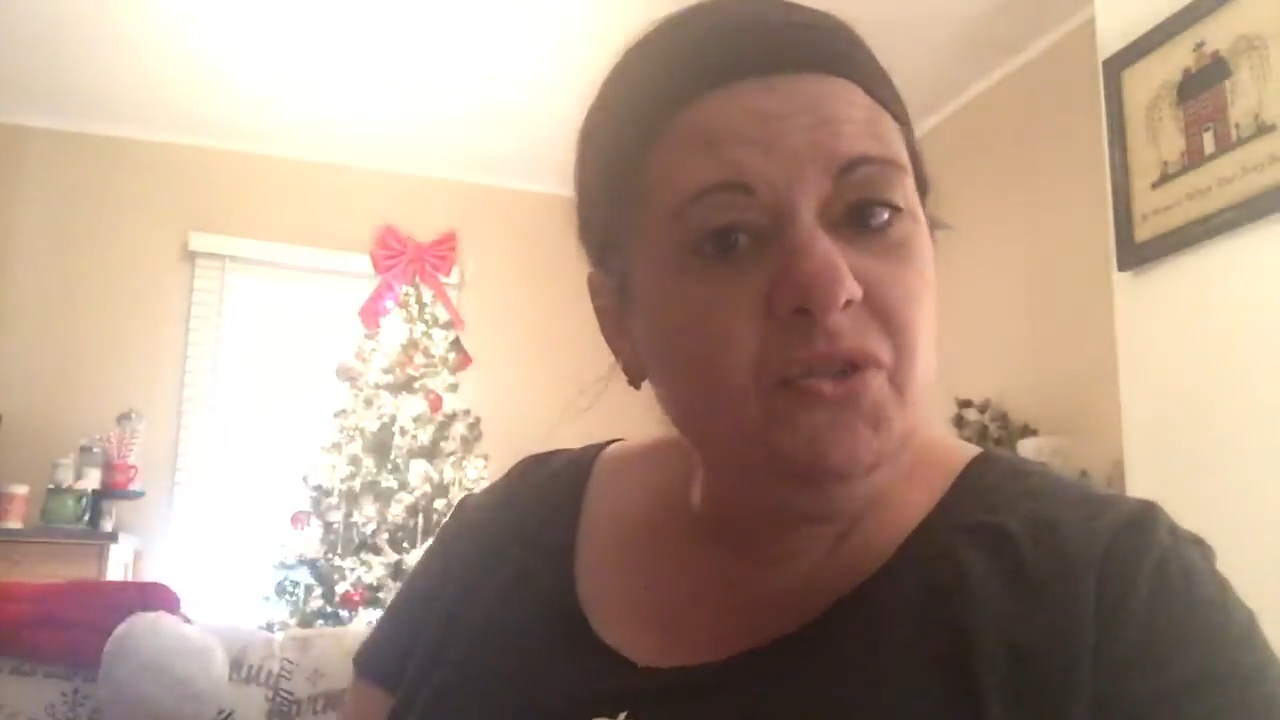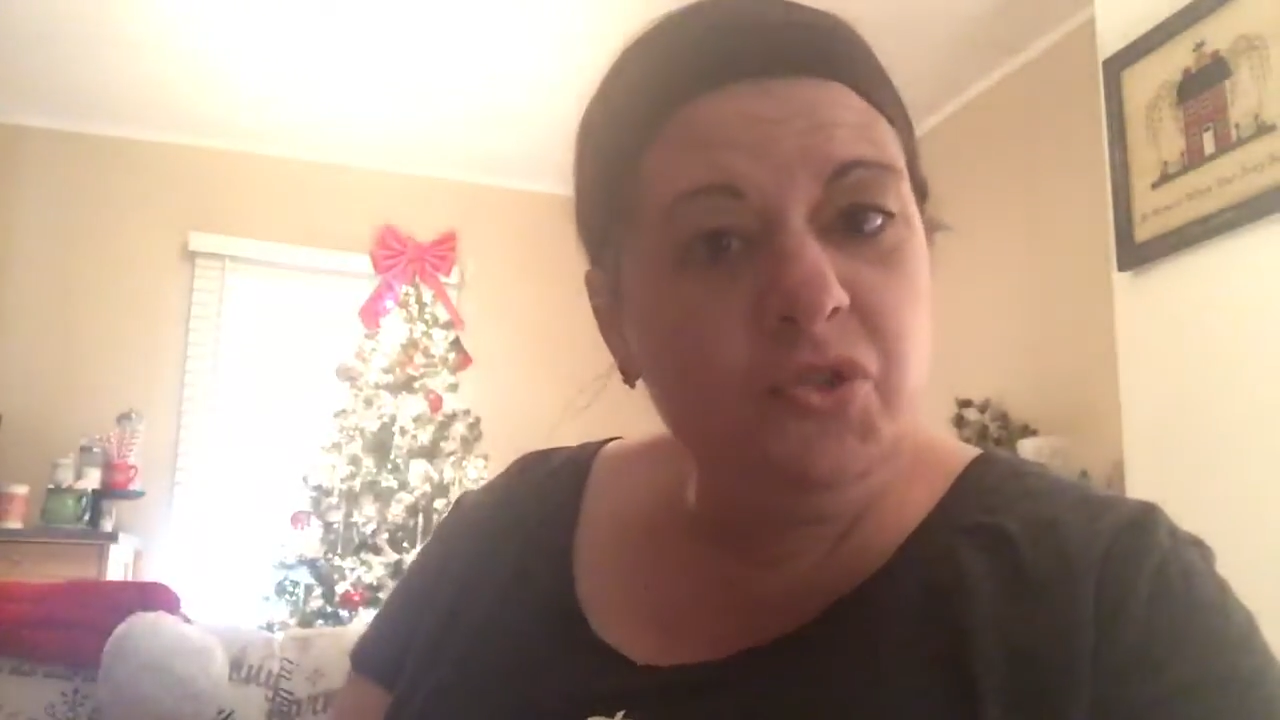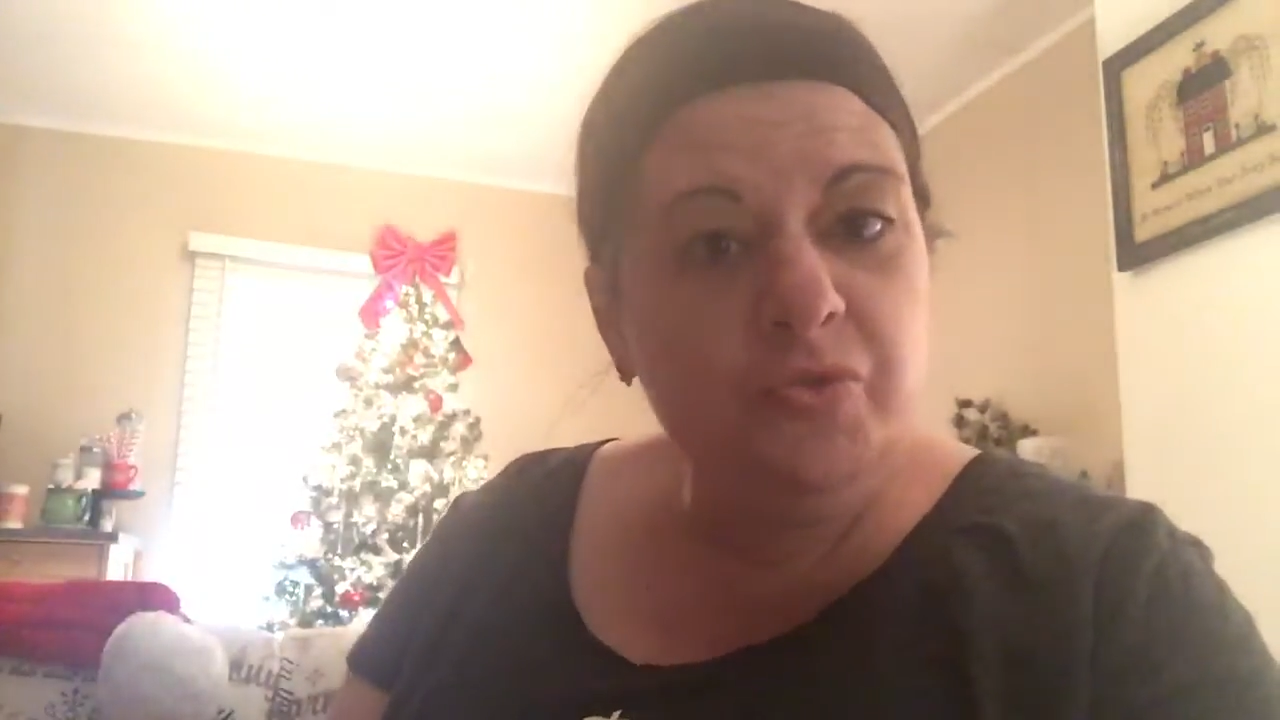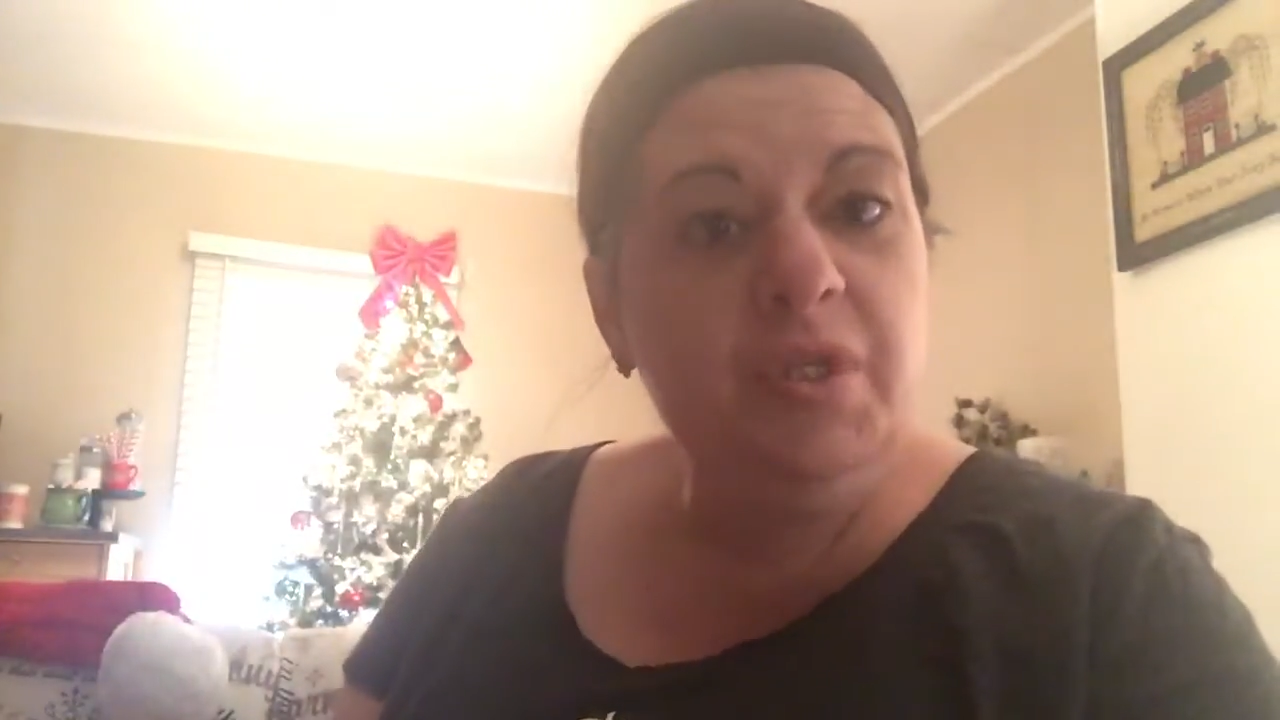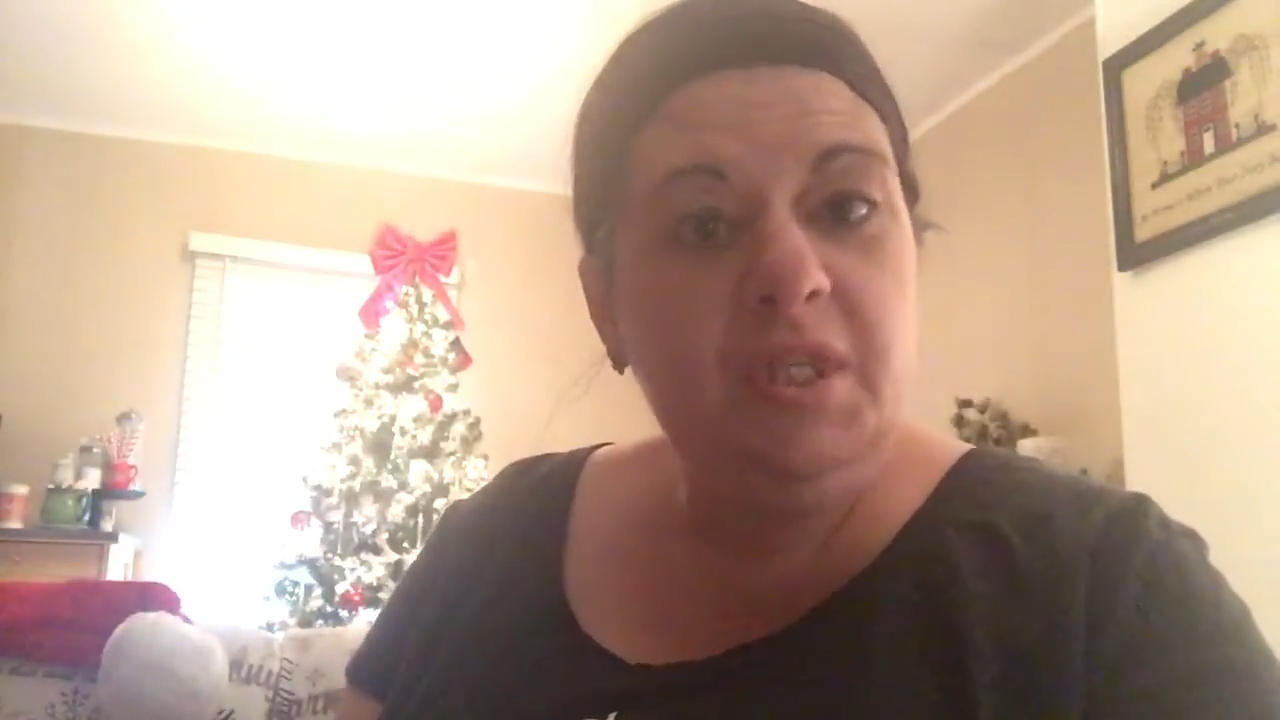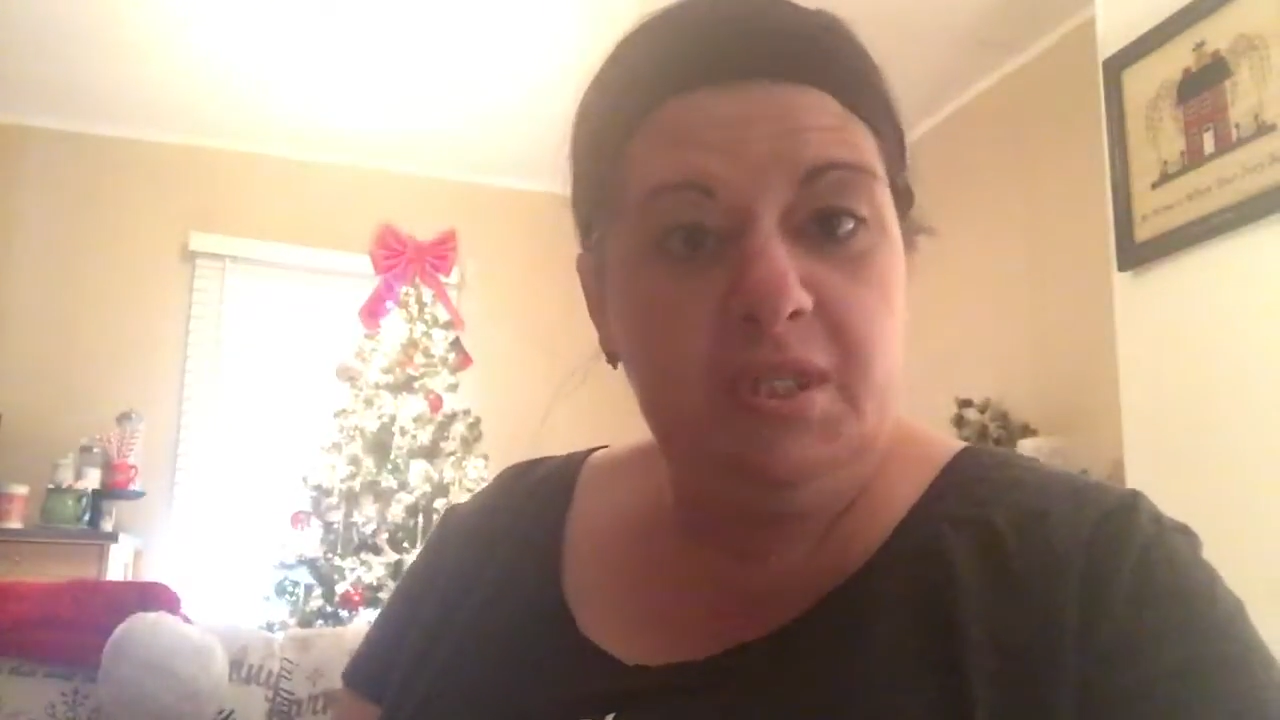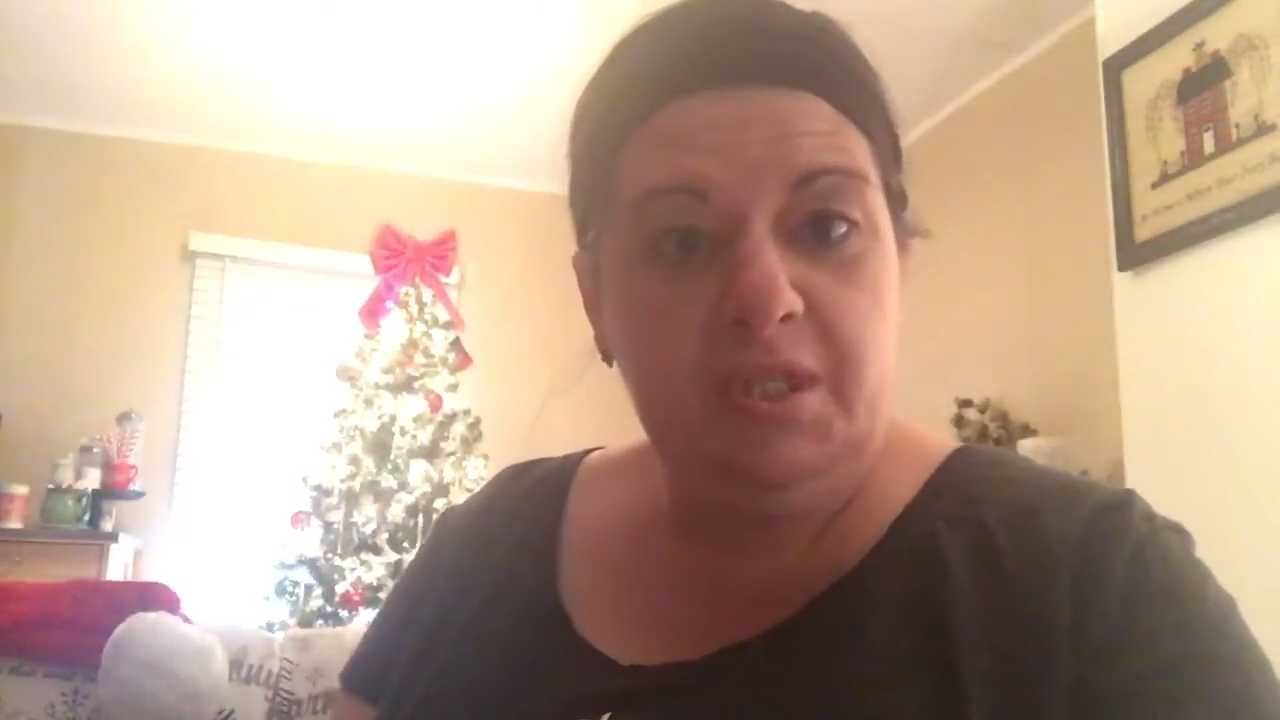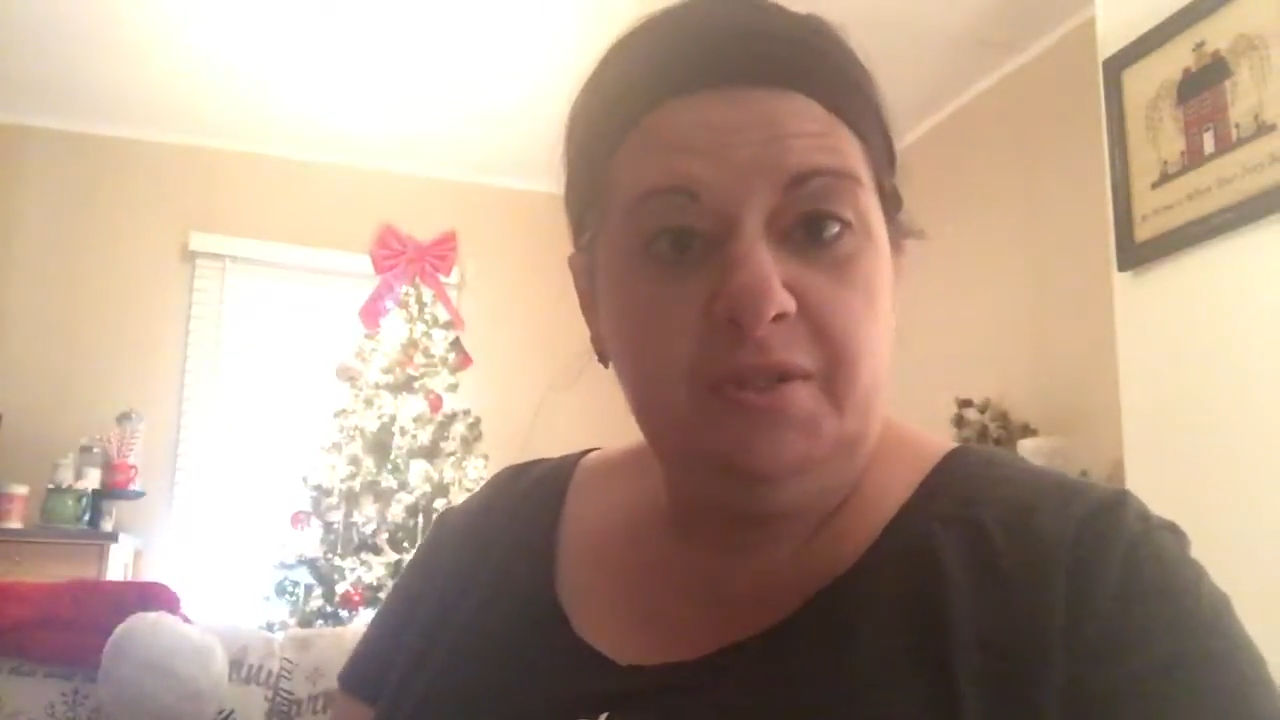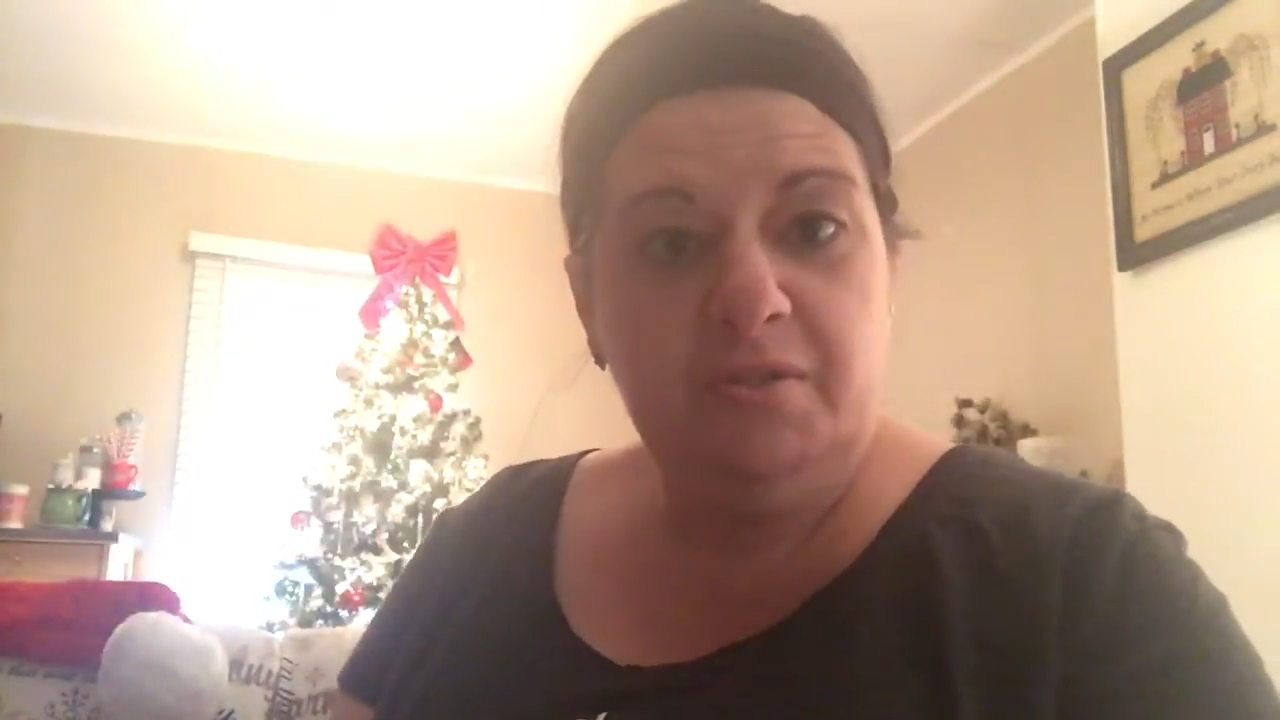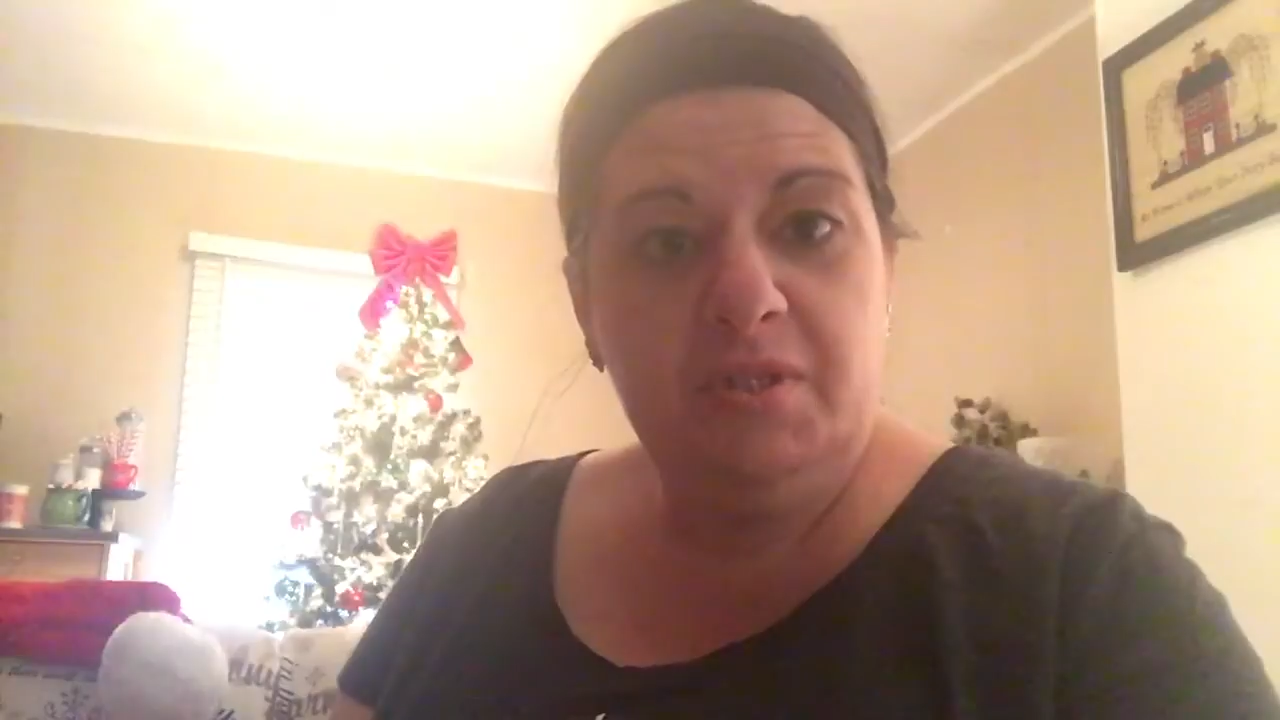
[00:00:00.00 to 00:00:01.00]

during the year